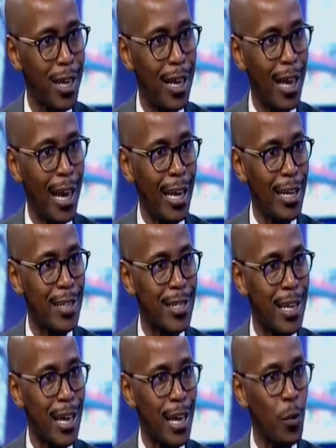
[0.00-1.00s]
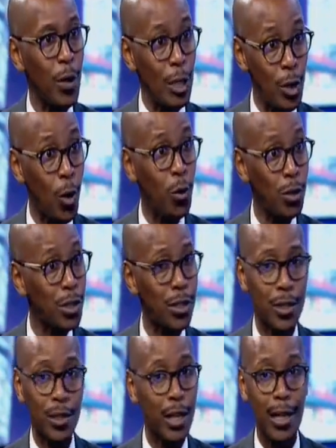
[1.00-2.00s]
and we
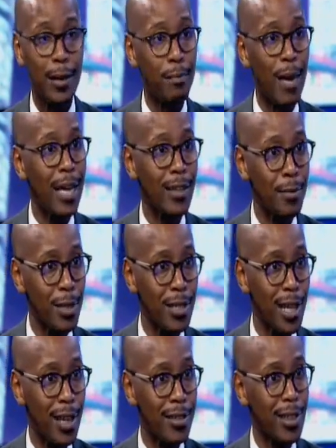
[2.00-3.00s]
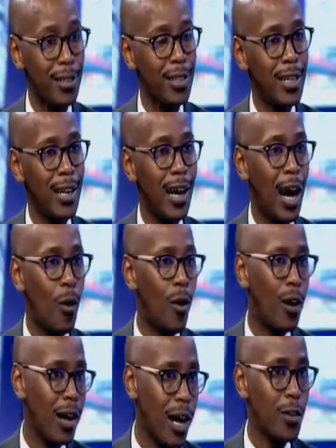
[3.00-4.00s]
don't make the mistakes that our
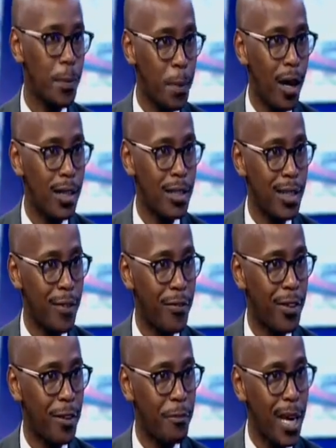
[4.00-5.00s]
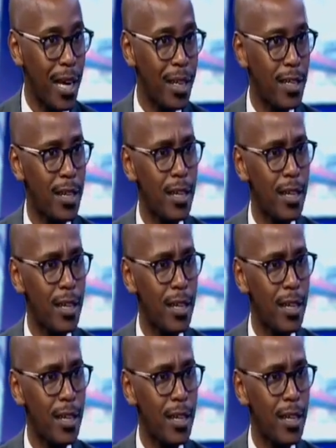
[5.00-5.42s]
counterparts have made,